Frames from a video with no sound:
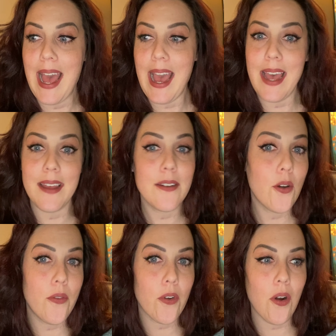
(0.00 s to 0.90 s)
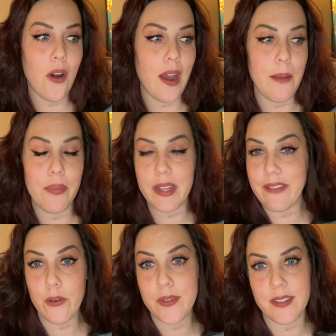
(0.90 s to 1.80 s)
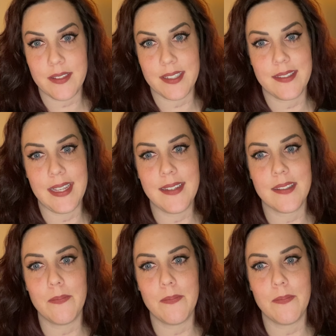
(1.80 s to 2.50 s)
And overall, I believe it was a success,